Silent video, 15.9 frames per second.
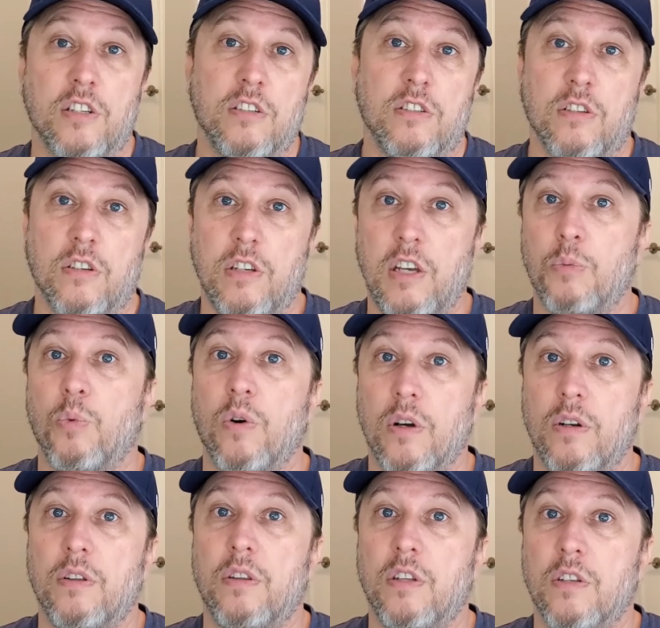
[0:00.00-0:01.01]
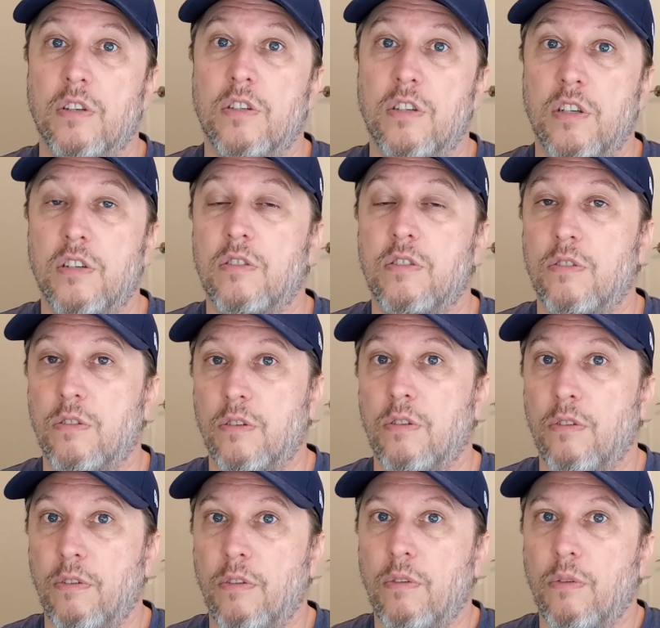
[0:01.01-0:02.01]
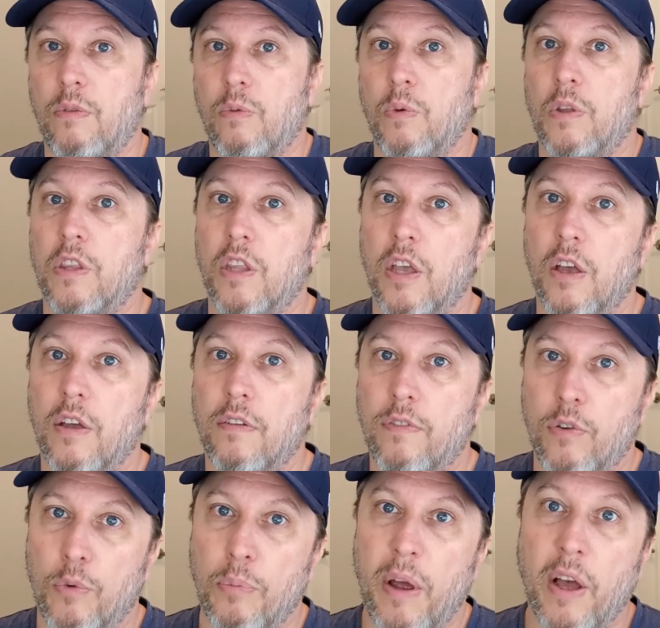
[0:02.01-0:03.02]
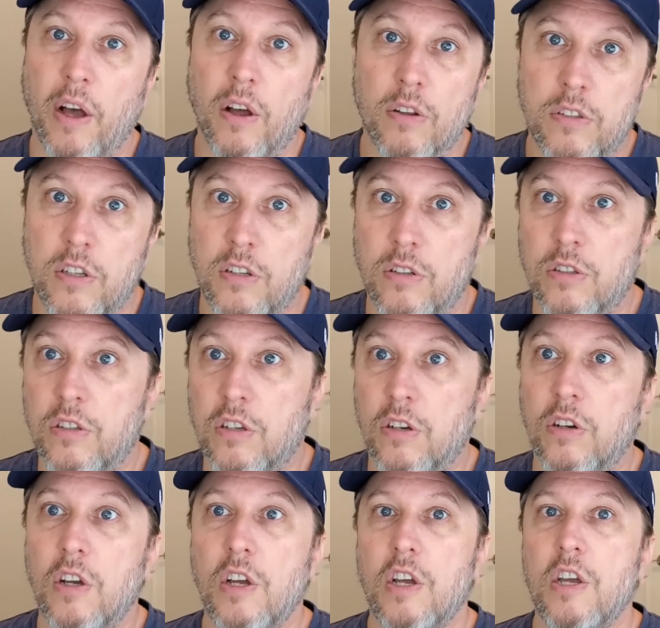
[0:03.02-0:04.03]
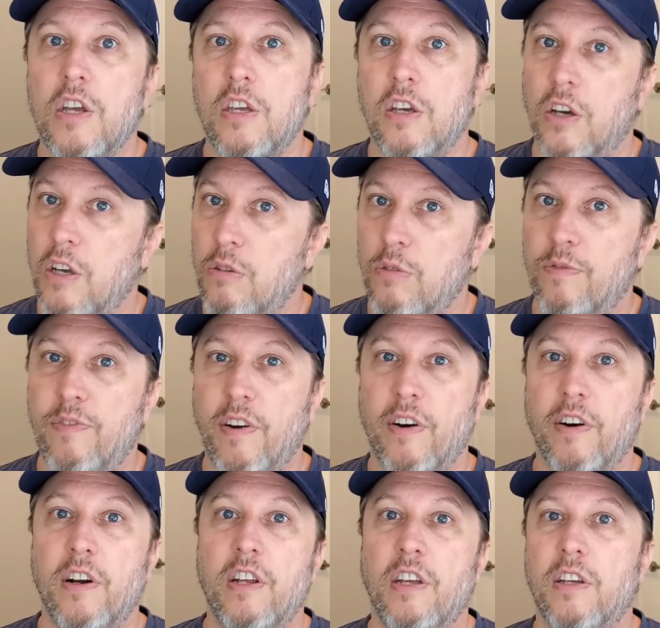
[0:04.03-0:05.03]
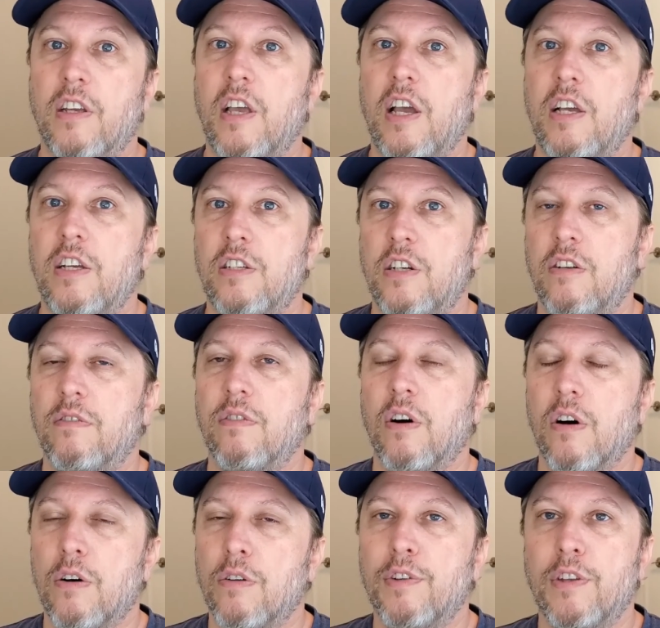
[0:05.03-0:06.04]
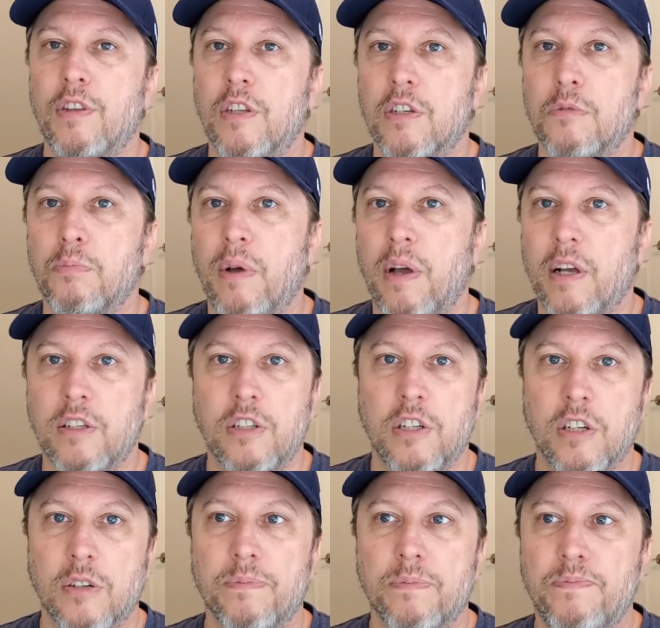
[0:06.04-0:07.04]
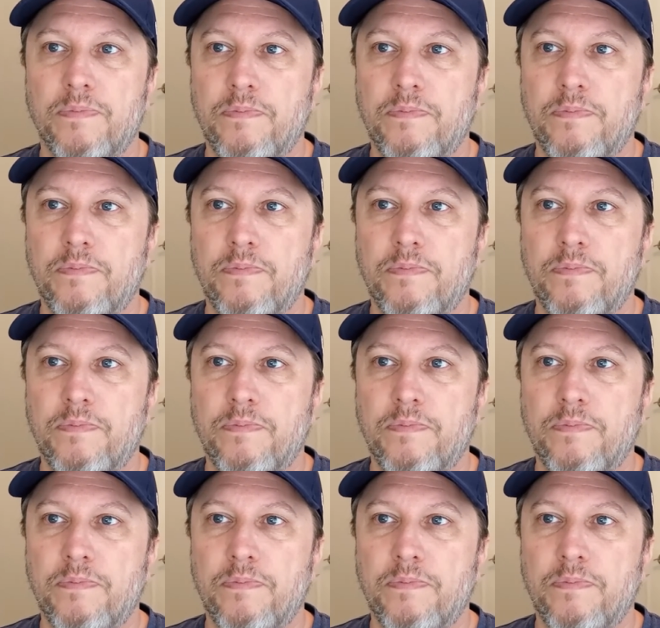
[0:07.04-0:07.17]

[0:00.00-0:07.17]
So he had one of the assists with for Bell too. So, you know, he was very engaged and involved in this match here.